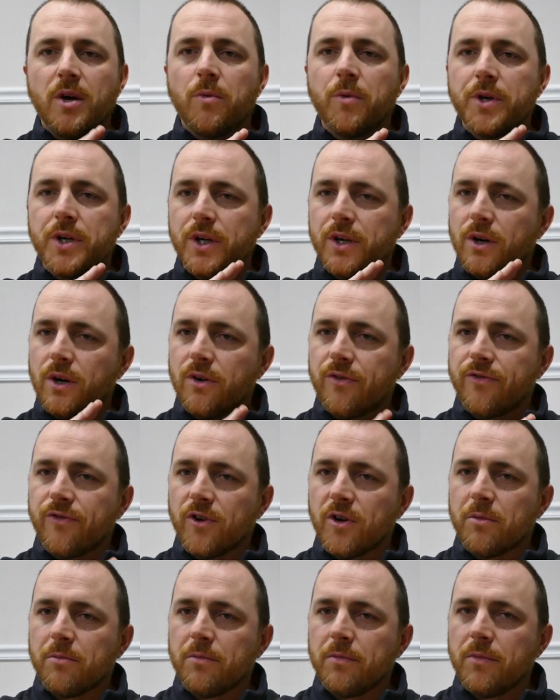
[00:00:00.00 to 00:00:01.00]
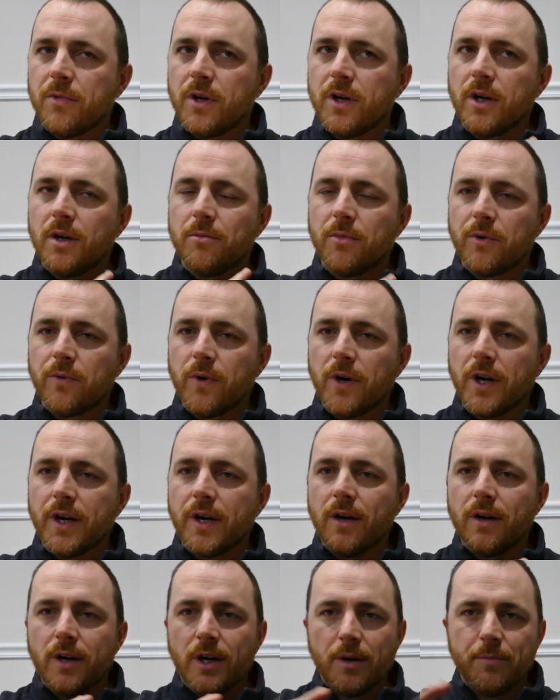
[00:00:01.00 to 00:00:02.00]
when you go from a
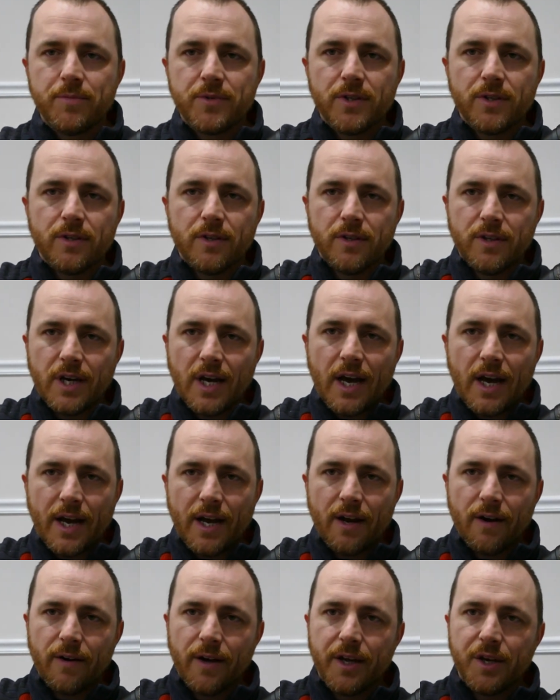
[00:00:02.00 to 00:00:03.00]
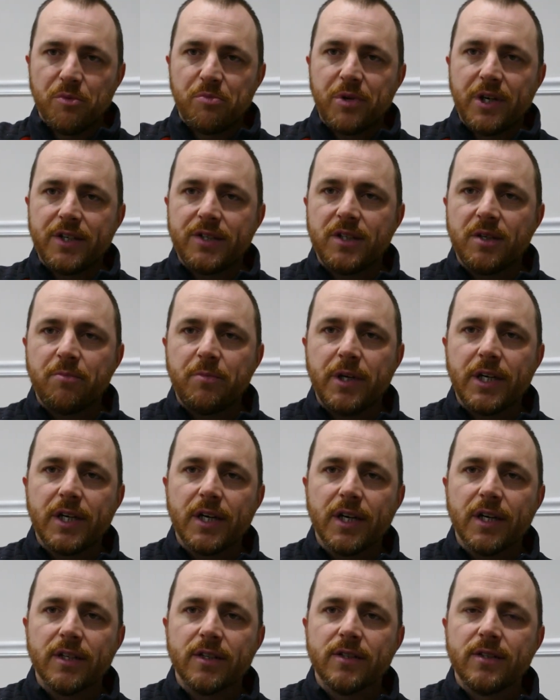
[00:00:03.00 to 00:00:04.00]
Marauder up to the higher end PCP
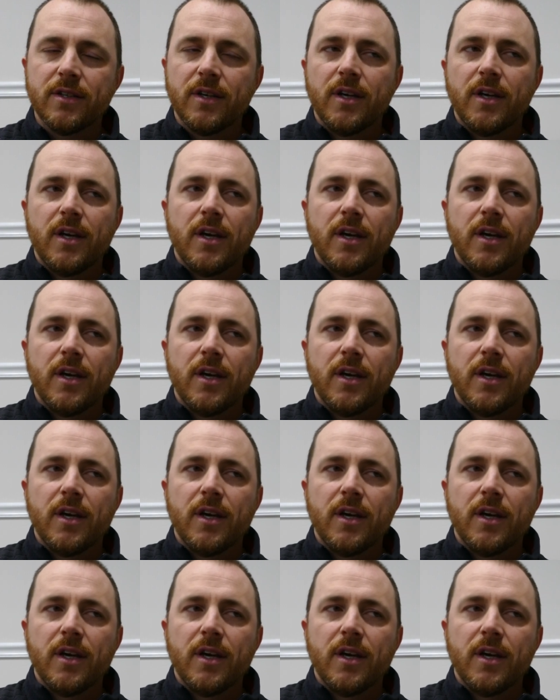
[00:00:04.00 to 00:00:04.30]
guns,